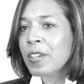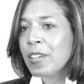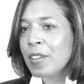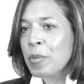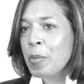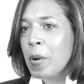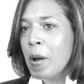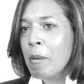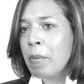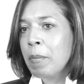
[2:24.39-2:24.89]
it's
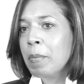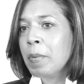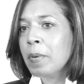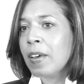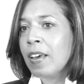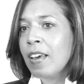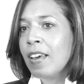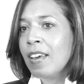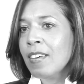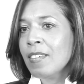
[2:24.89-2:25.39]

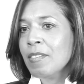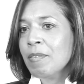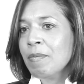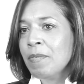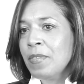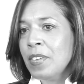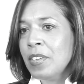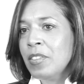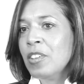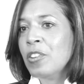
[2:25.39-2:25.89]
probably
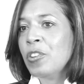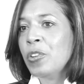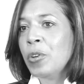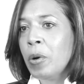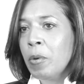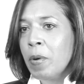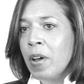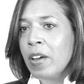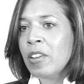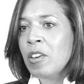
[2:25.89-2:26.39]
this issue
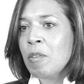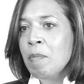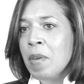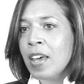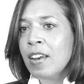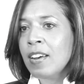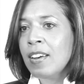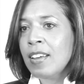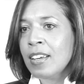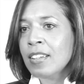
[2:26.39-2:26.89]
around
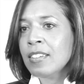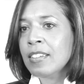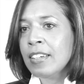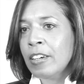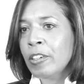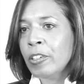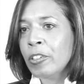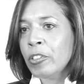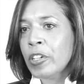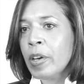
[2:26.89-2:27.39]
humanity and
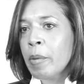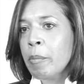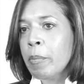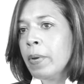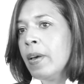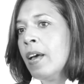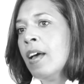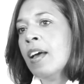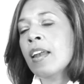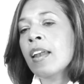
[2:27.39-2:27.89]
leadership.
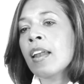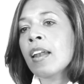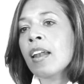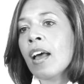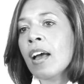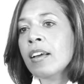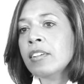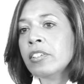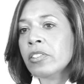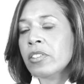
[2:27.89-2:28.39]
And
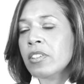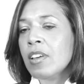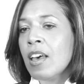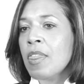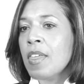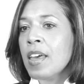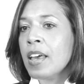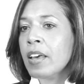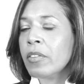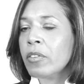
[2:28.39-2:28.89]
I
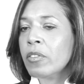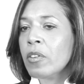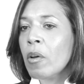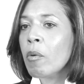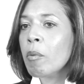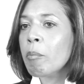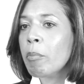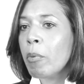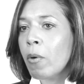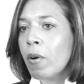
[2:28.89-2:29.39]
think it's so
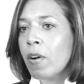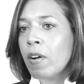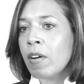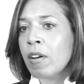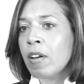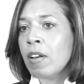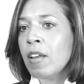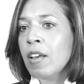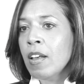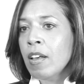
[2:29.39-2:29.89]

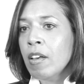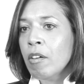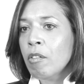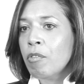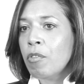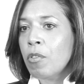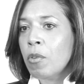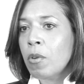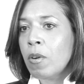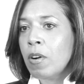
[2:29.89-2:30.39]
important
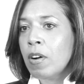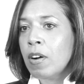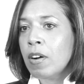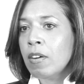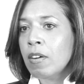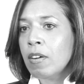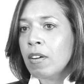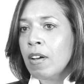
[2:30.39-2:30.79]
for